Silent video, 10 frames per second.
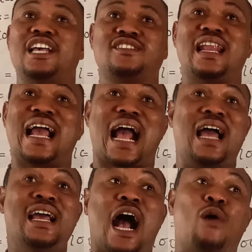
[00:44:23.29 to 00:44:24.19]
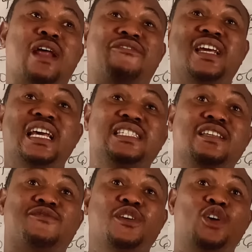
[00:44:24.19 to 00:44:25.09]
It's not like I would have released
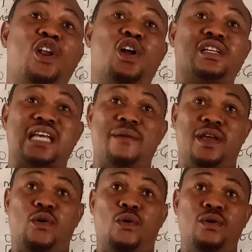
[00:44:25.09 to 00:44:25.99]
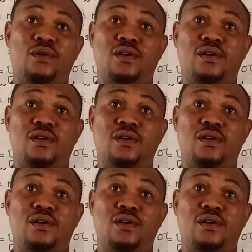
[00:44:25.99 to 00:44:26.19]
this video a long time ago.